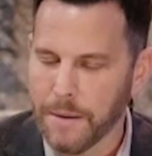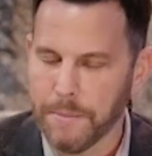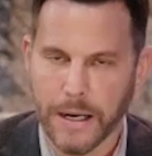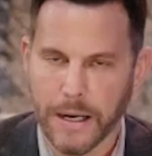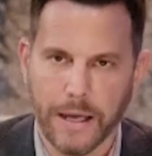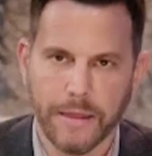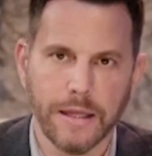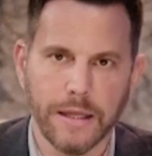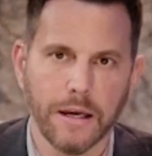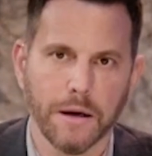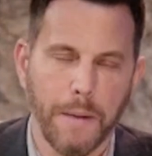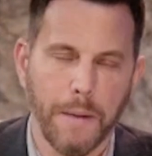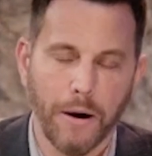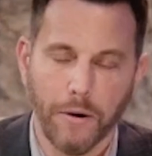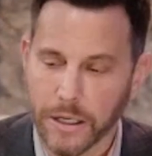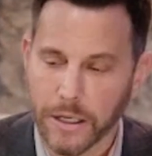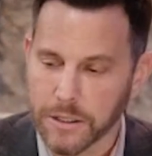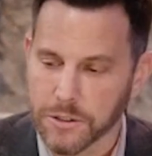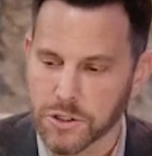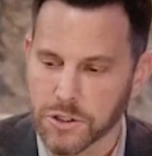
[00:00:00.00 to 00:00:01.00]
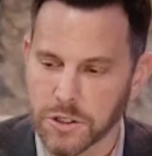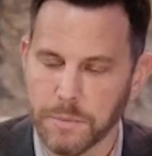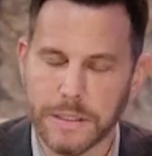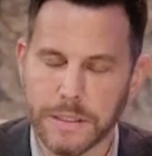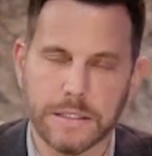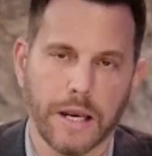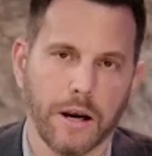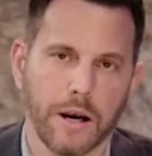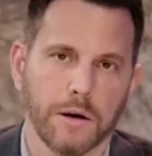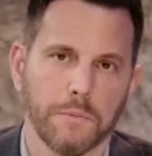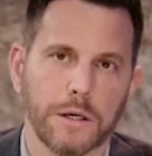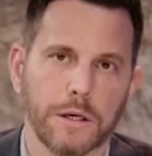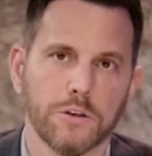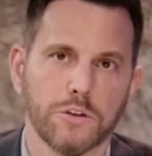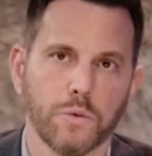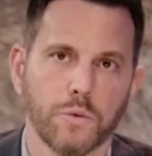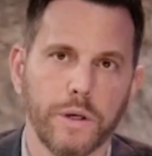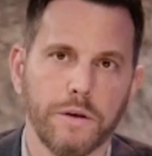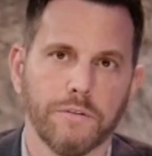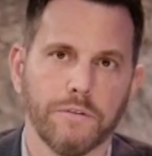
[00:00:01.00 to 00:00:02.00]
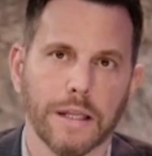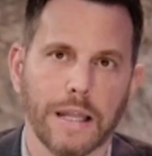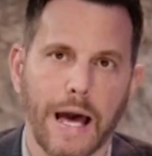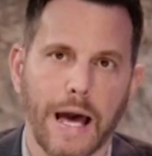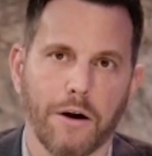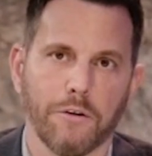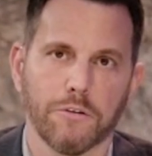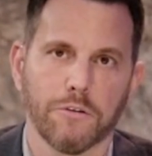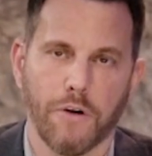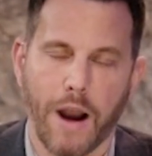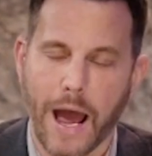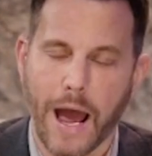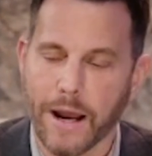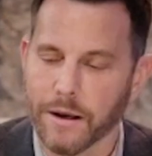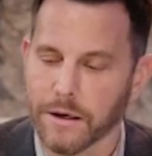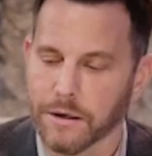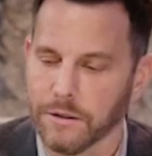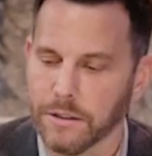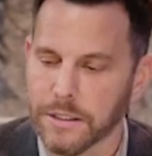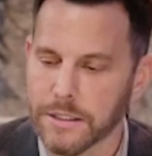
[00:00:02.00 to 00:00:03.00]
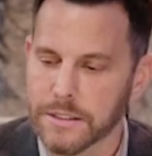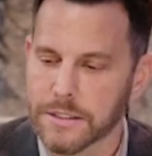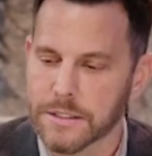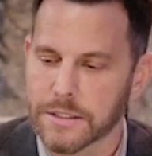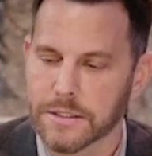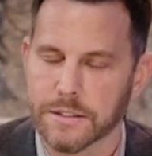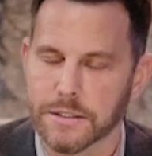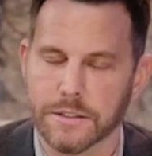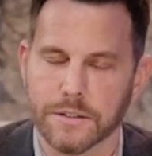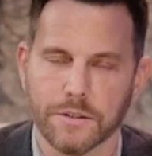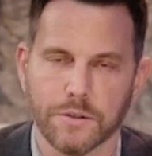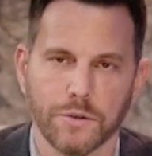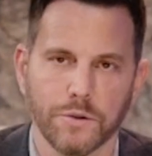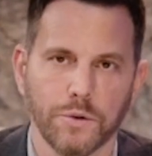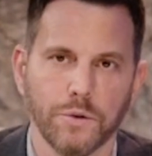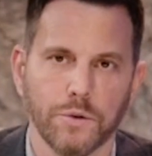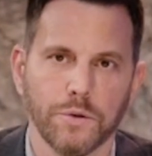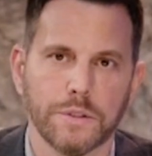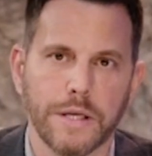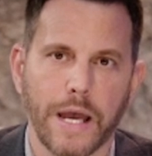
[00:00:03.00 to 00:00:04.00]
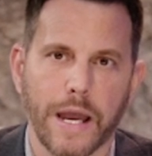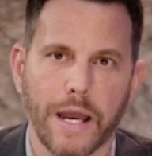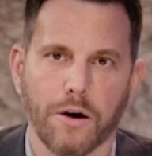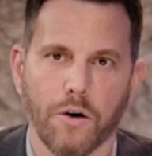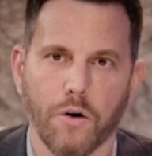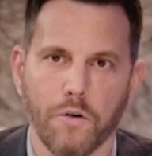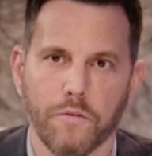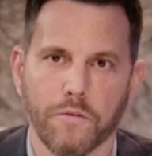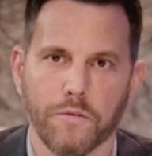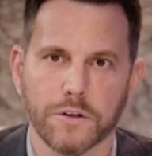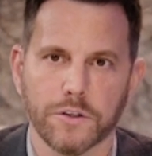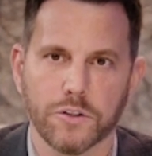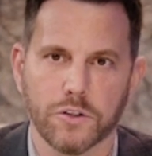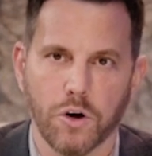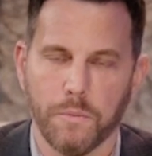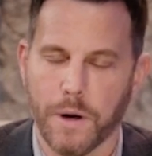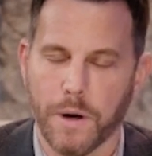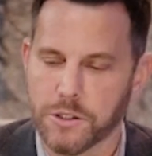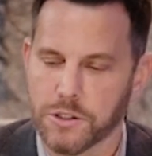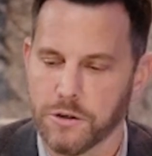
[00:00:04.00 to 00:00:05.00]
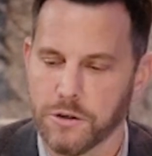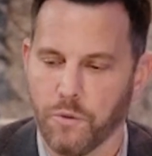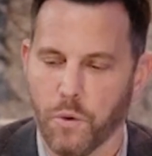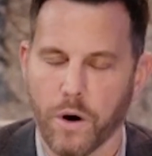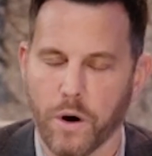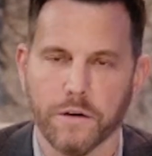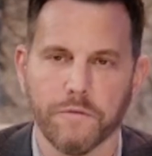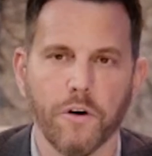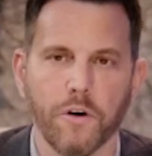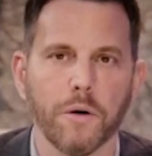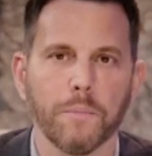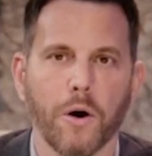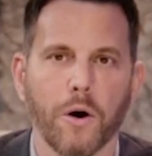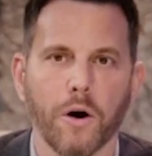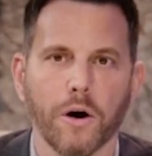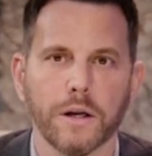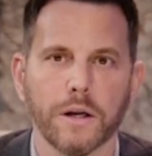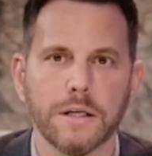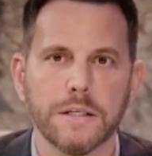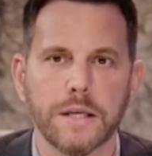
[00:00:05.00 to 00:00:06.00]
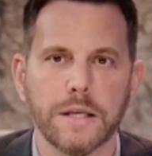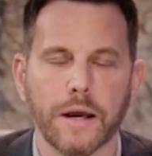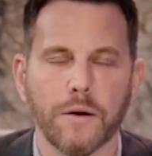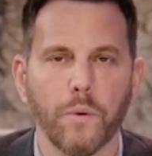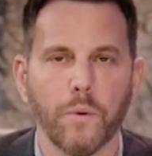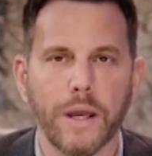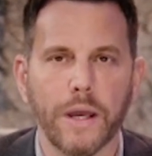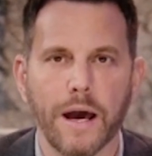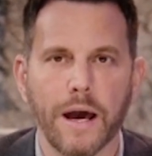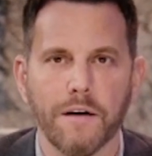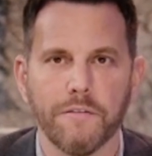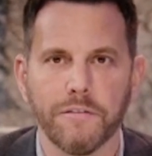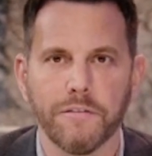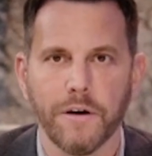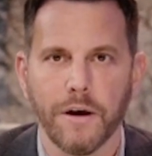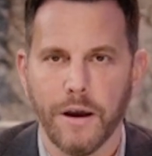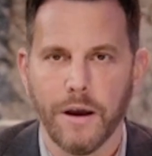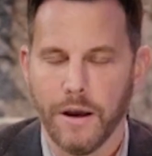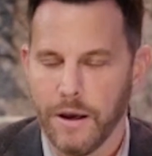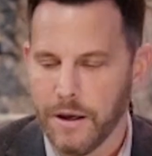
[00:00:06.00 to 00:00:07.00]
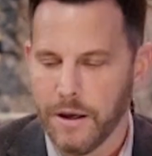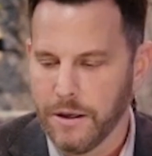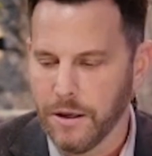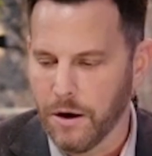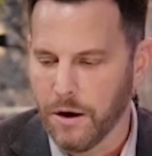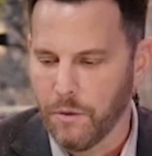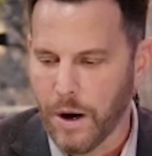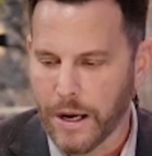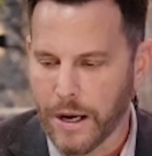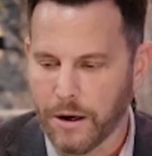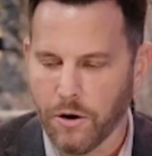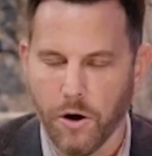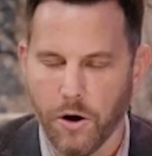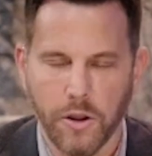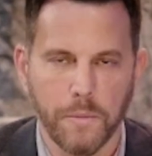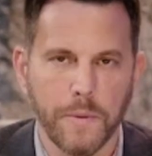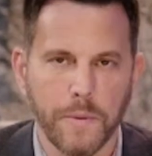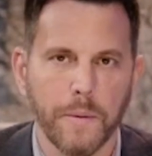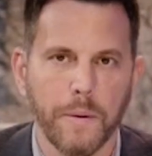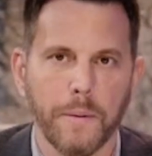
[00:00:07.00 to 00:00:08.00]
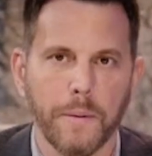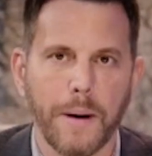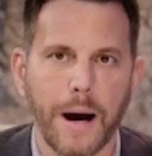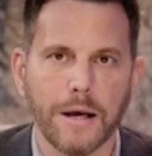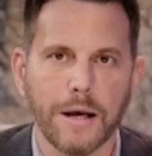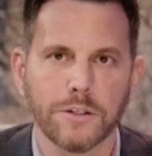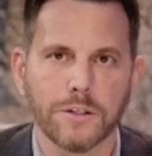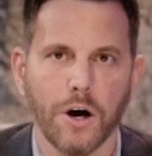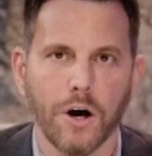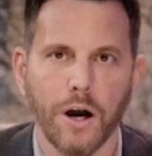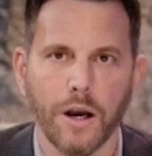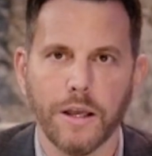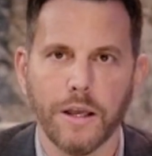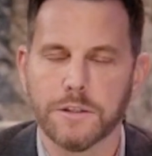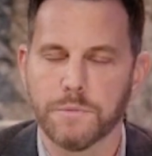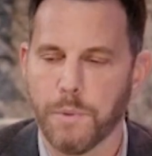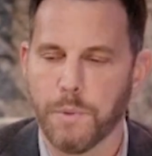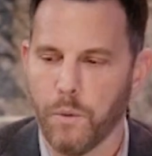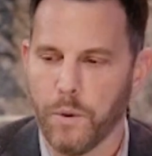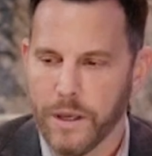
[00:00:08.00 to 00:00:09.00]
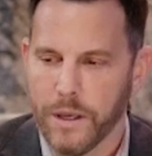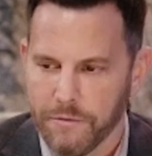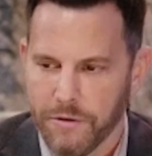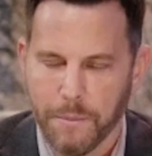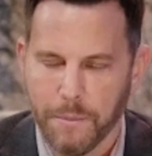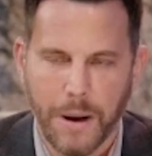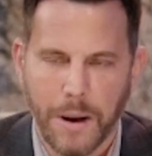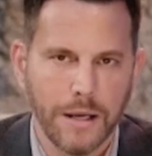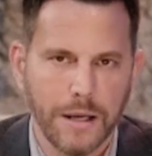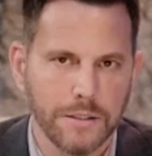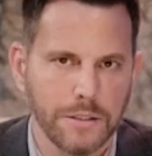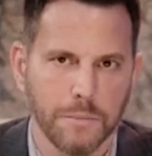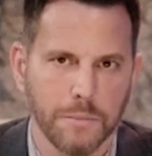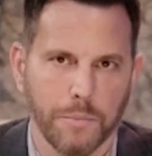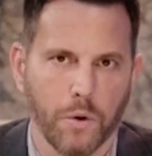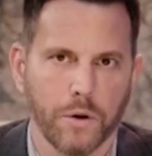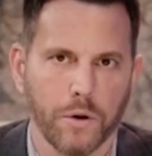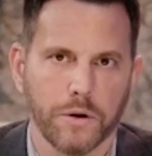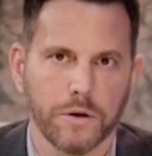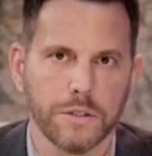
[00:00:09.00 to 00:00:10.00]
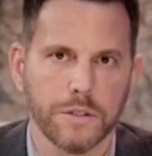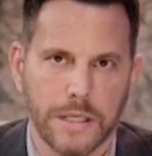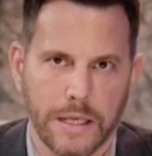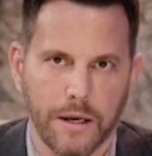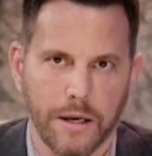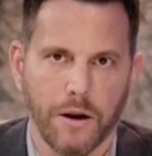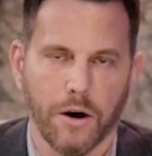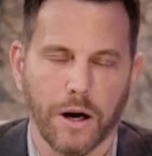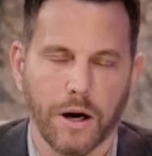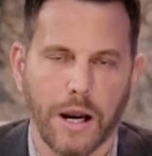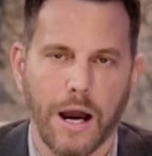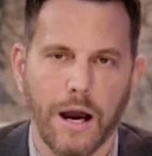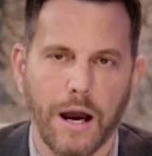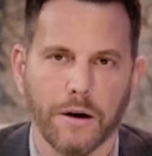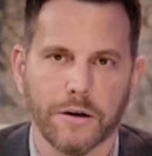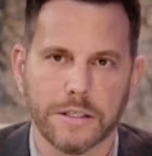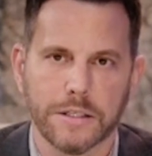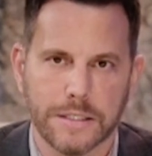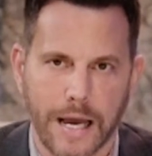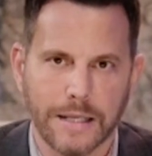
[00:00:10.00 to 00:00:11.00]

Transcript: I mean, I think Americans should be scared because we've allowed radicalists to take over so much of one of our parties, and we have, I call them the Hamas caucus, but we have Hamas supporters in our Congress.